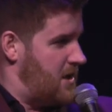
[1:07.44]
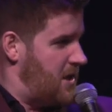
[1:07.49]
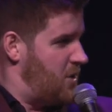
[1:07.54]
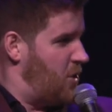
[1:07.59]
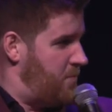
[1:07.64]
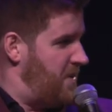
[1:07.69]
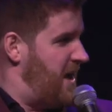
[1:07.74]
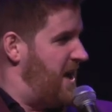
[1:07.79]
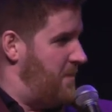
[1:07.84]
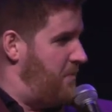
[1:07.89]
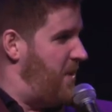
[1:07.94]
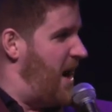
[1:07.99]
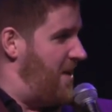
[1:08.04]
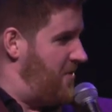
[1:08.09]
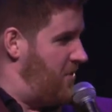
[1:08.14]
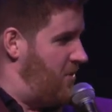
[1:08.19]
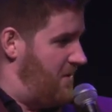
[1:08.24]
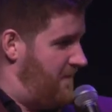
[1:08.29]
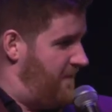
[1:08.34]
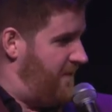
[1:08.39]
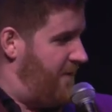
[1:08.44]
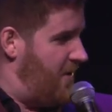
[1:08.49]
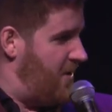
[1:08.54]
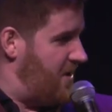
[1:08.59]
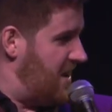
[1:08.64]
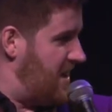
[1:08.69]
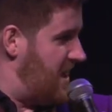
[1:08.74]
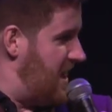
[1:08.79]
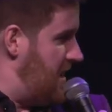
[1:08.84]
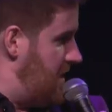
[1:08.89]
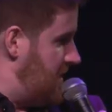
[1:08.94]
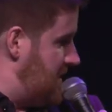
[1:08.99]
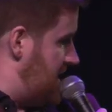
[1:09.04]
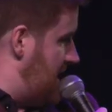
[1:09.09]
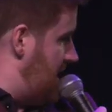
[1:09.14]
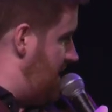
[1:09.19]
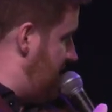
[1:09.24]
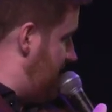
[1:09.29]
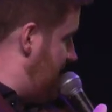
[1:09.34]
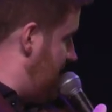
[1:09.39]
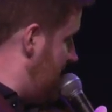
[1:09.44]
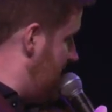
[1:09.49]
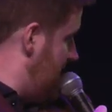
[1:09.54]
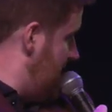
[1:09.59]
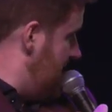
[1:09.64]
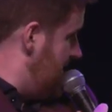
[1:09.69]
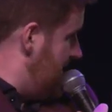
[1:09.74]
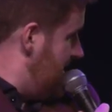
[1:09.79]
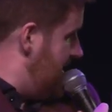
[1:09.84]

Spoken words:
I hope you hit a pothole and fucking kill yourself.